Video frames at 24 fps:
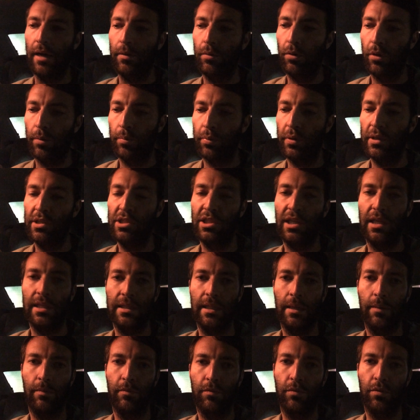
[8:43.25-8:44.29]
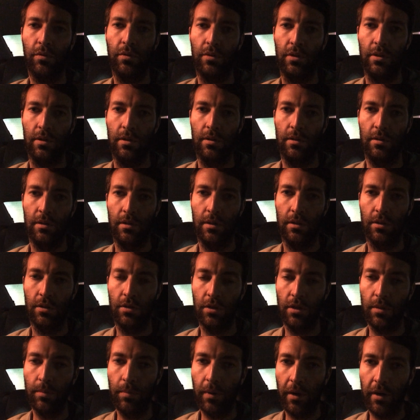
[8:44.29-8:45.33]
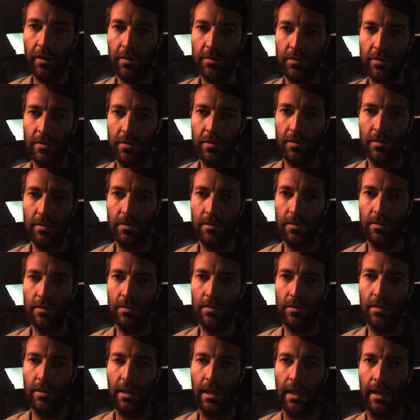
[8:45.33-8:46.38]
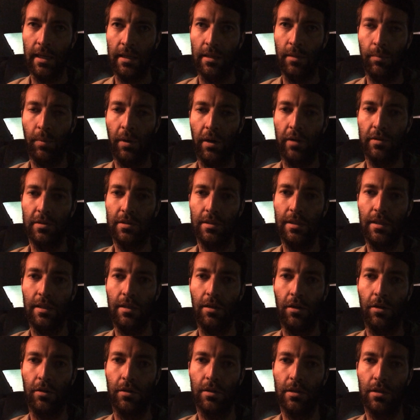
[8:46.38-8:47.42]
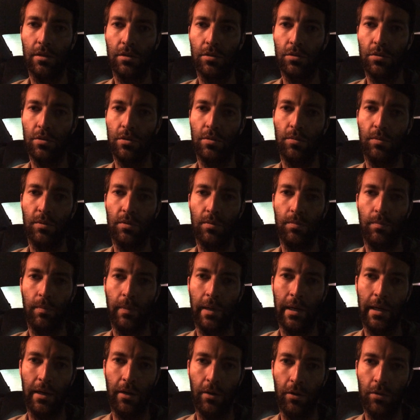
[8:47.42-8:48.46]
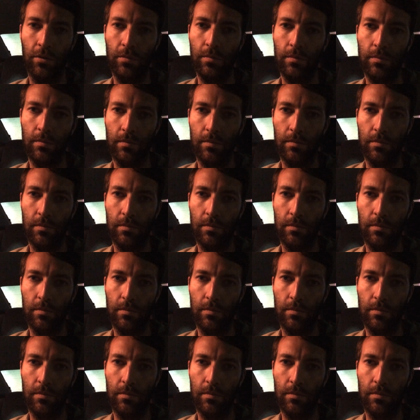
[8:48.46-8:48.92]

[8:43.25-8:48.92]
will appreciate them for the good parts and the parts that are congruent with my own